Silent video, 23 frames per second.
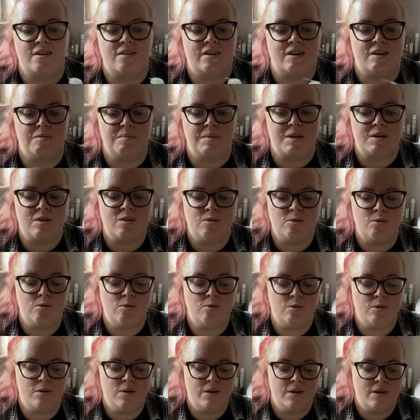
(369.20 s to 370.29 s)
that'll be
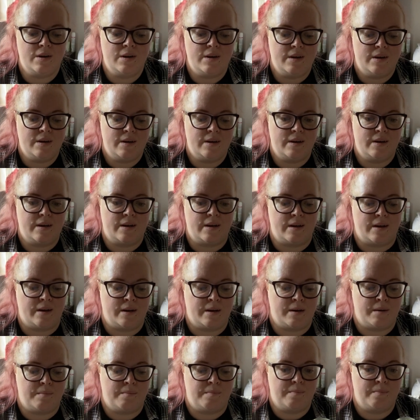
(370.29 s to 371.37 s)
cool.
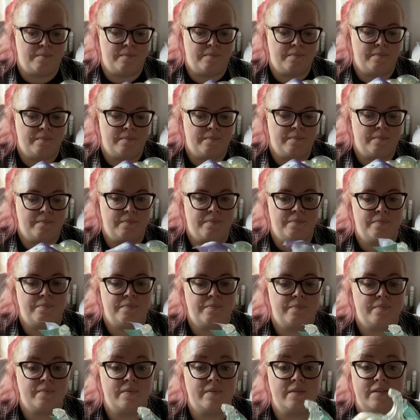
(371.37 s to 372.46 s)

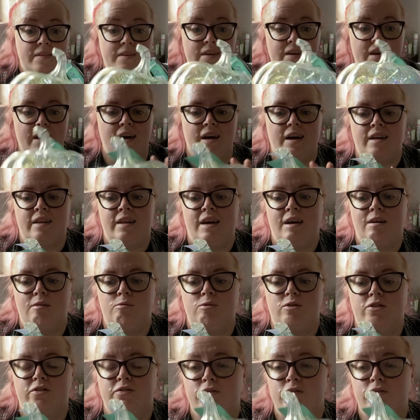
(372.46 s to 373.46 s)
So yeah, and that was